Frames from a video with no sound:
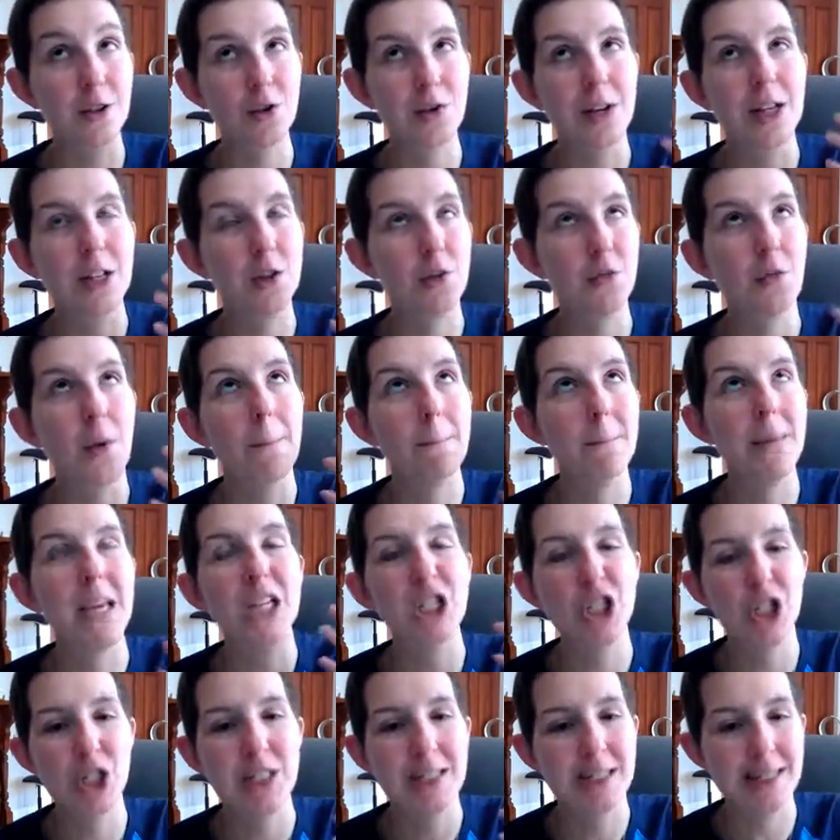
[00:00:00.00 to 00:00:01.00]

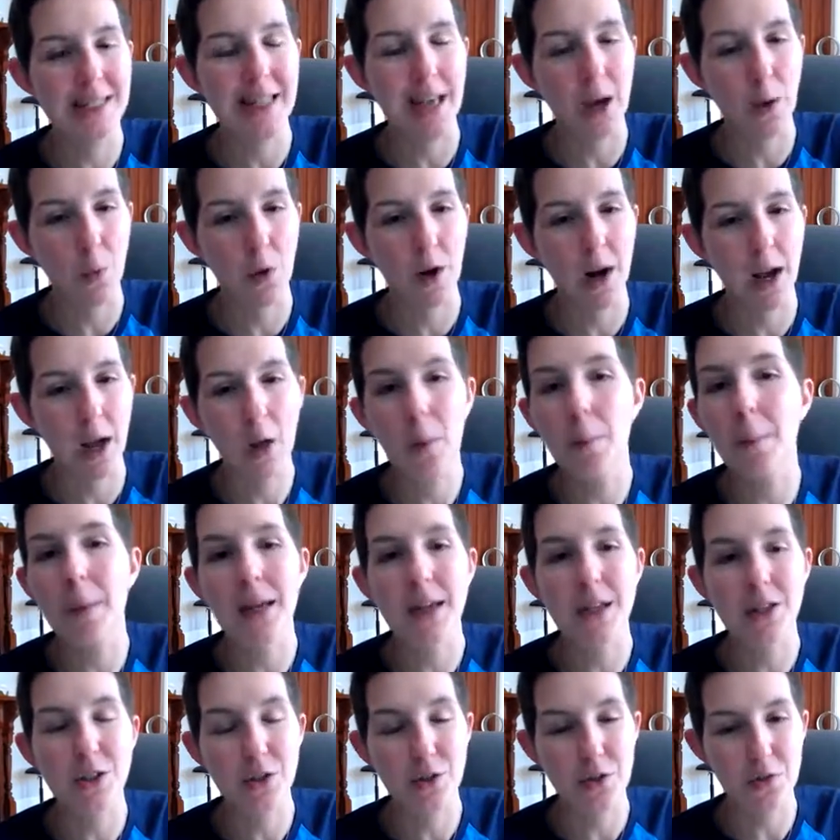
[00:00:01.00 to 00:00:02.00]
transformations that we're
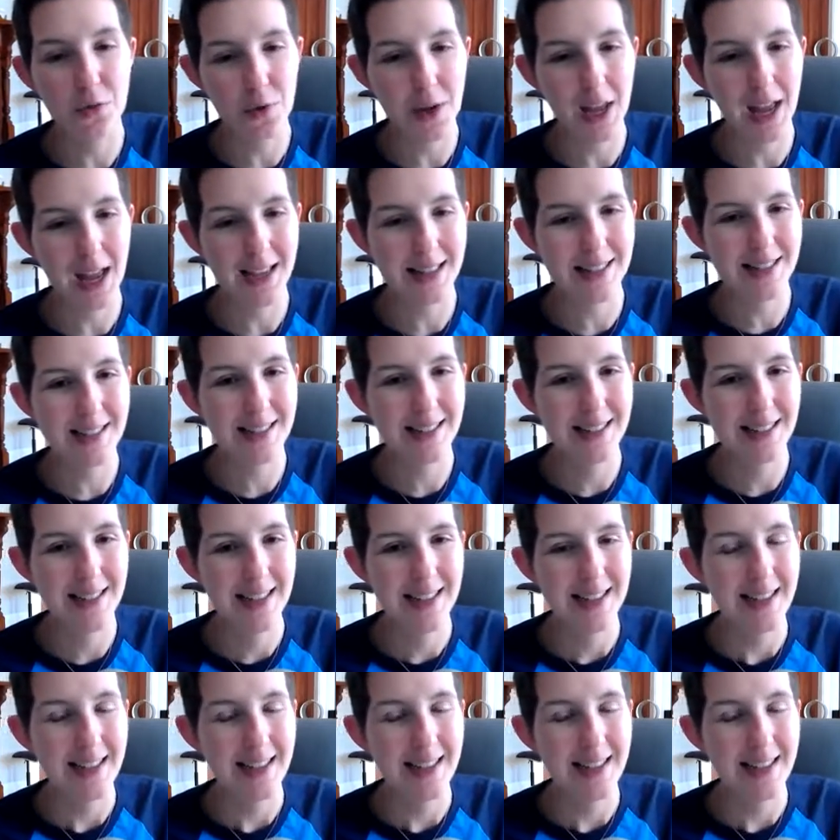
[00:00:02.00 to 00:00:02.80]
helping to create.